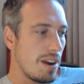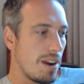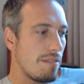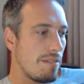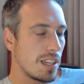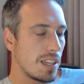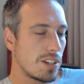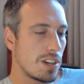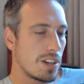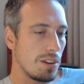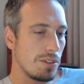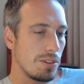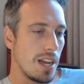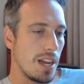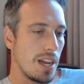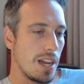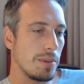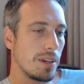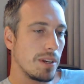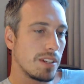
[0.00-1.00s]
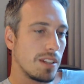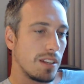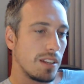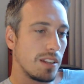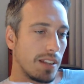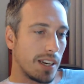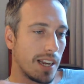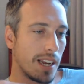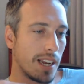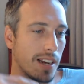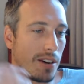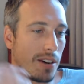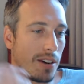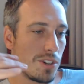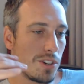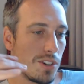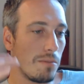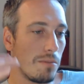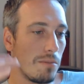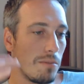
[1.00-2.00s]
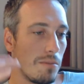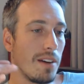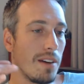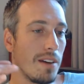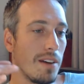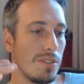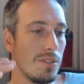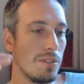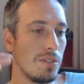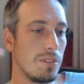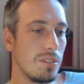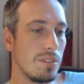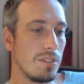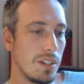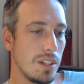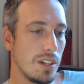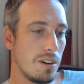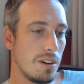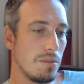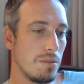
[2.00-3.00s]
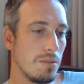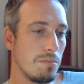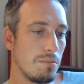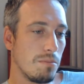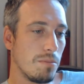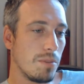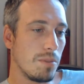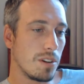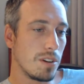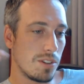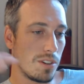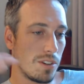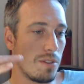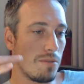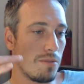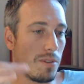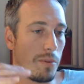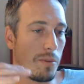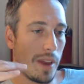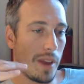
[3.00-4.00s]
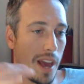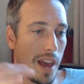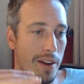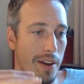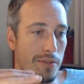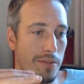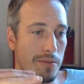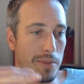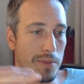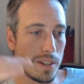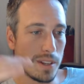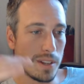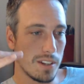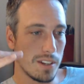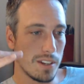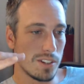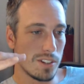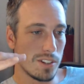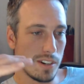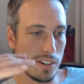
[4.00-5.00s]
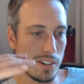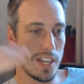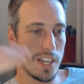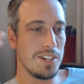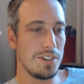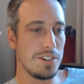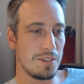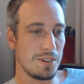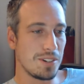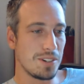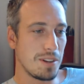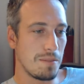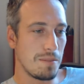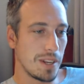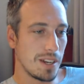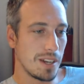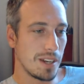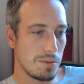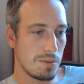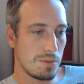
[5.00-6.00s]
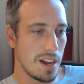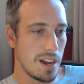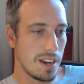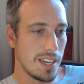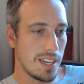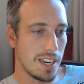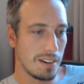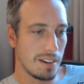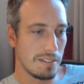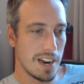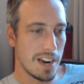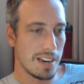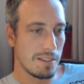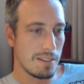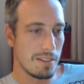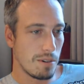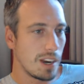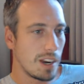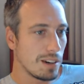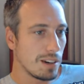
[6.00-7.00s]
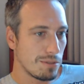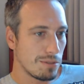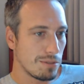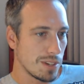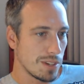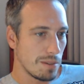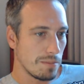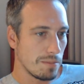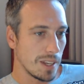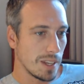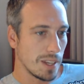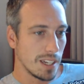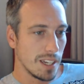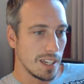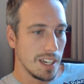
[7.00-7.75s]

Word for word: Everything slows down because they think like, oh shit, we have to, you know, conserve what we have because there's danger or something because we're not eating, right? We're running from something.